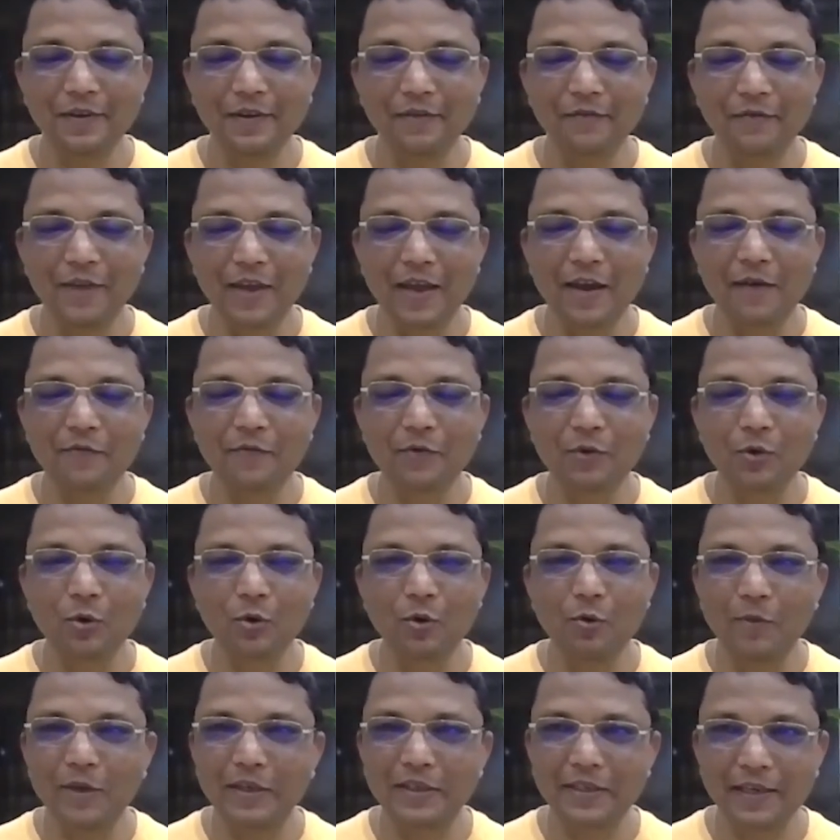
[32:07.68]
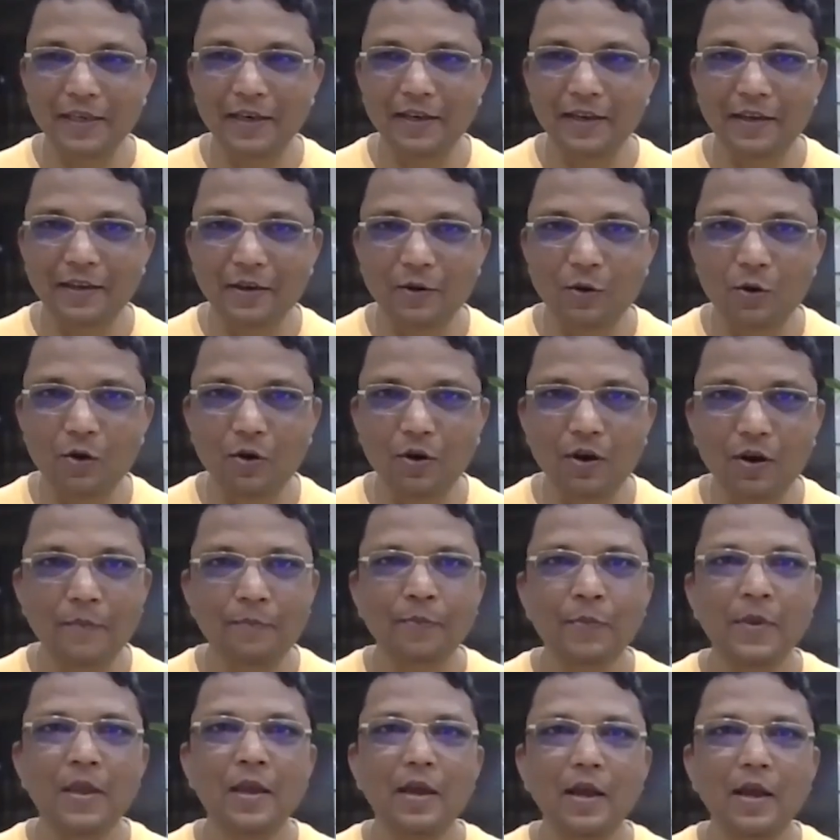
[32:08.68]
we have to basically,
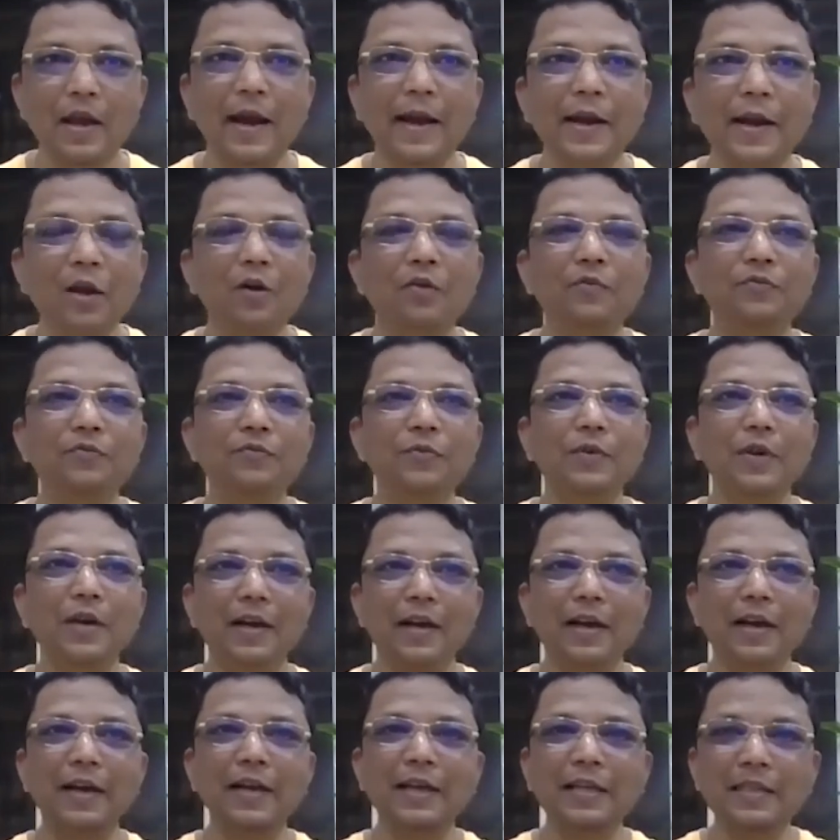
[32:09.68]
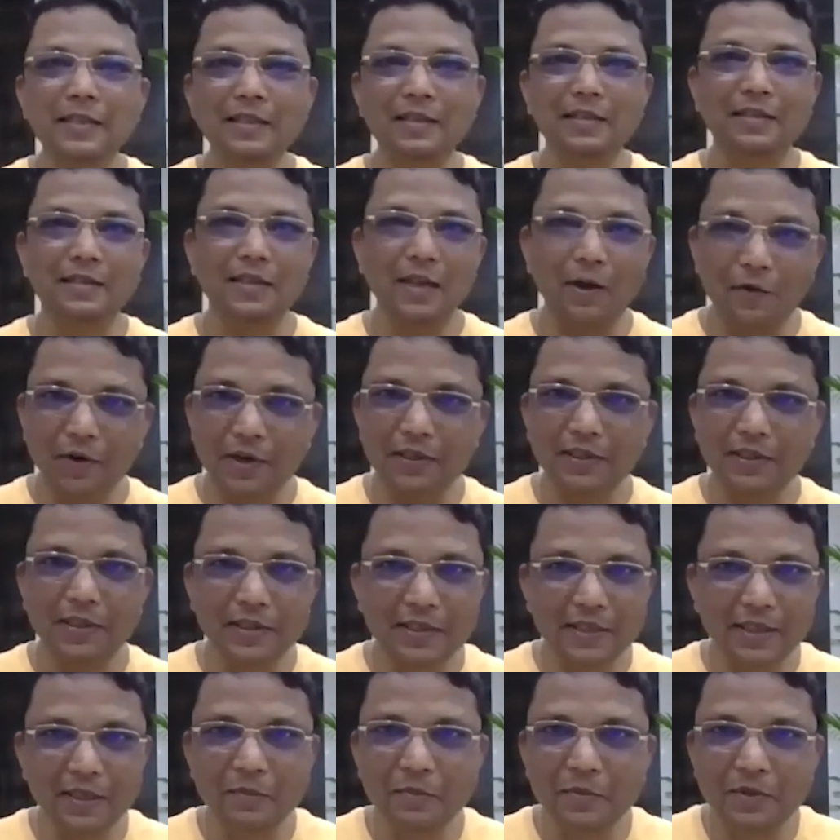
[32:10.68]
kind of cleanse our
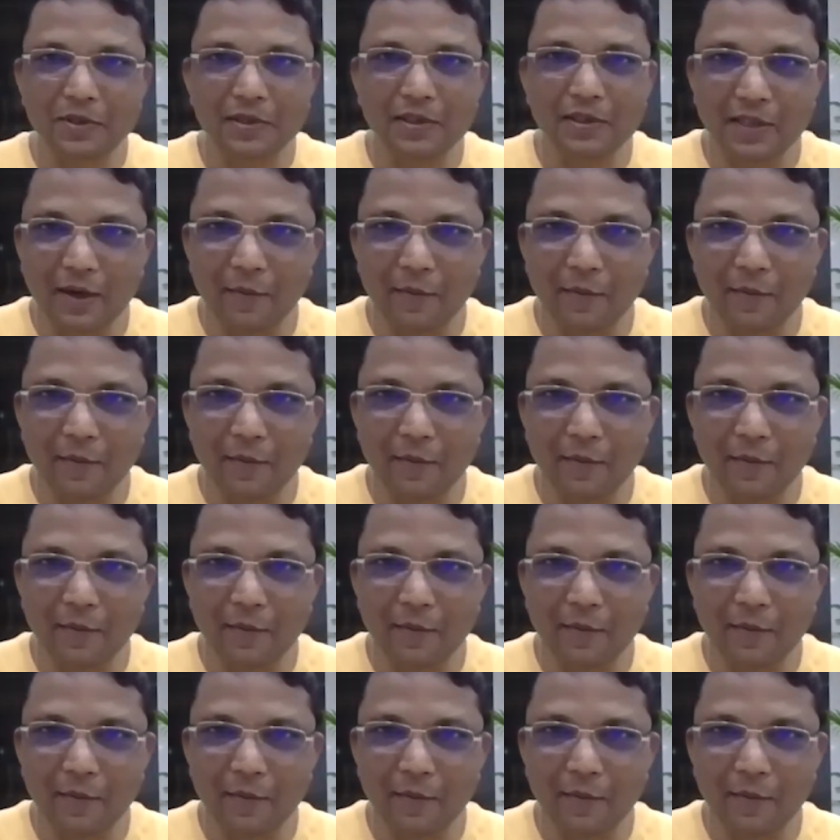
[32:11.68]
systems.